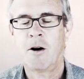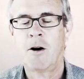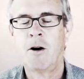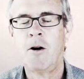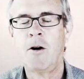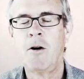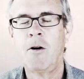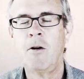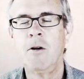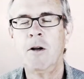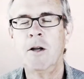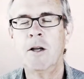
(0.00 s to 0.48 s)

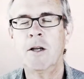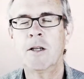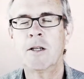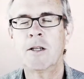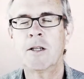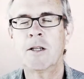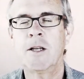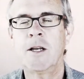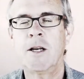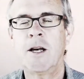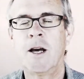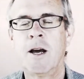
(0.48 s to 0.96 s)
All
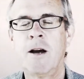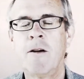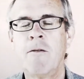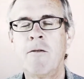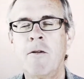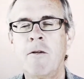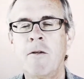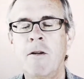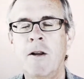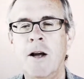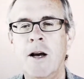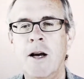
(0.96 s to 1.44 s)
is the
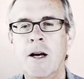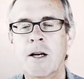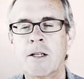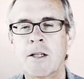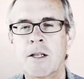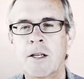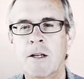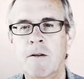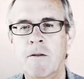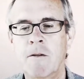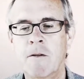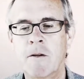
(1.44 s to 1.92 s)

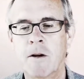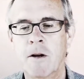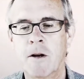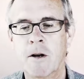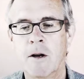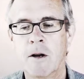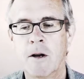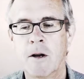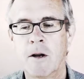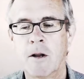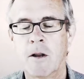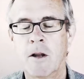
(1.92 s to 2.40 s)
everlasting,
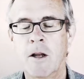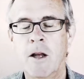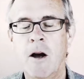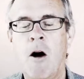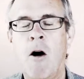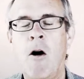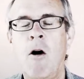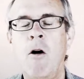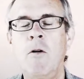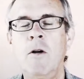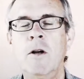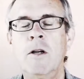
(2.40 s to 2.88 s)

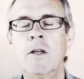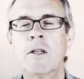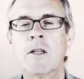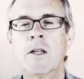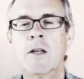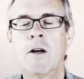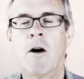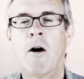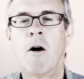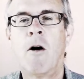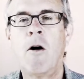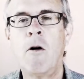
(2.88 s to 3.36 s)
all is
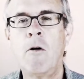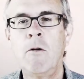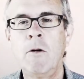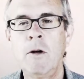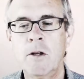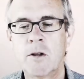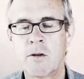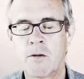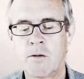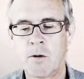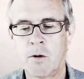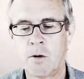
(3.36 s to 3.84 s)
the
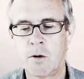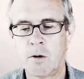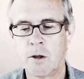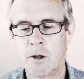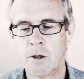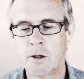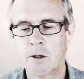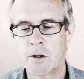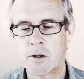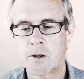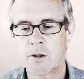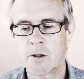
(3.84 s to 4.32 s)
always
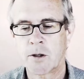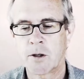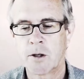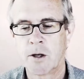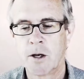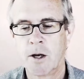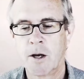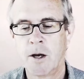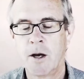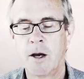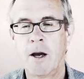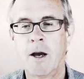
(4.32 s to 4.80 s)
fullness,
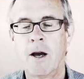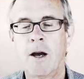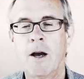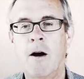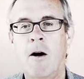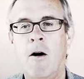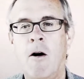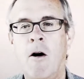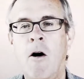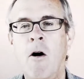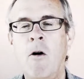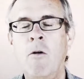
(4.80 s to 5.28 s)

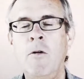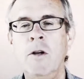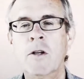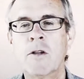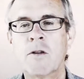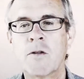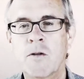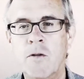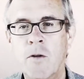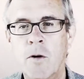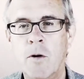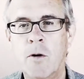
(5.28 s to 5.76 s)

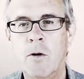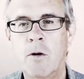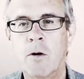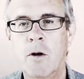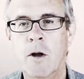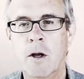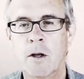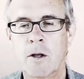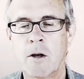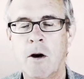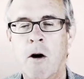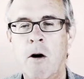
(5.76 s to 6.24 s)
always full,
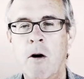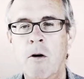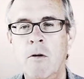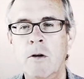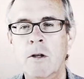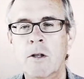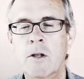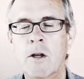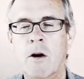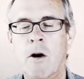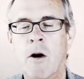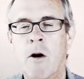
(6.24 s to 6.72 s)
all
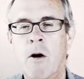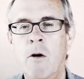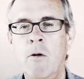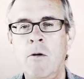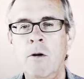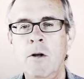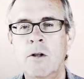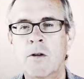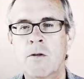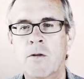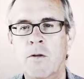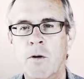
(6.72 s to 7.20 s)
is the
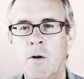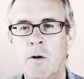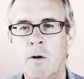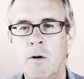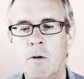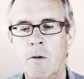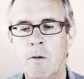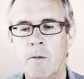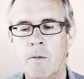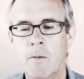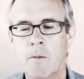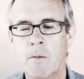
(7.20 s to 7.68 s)
always full,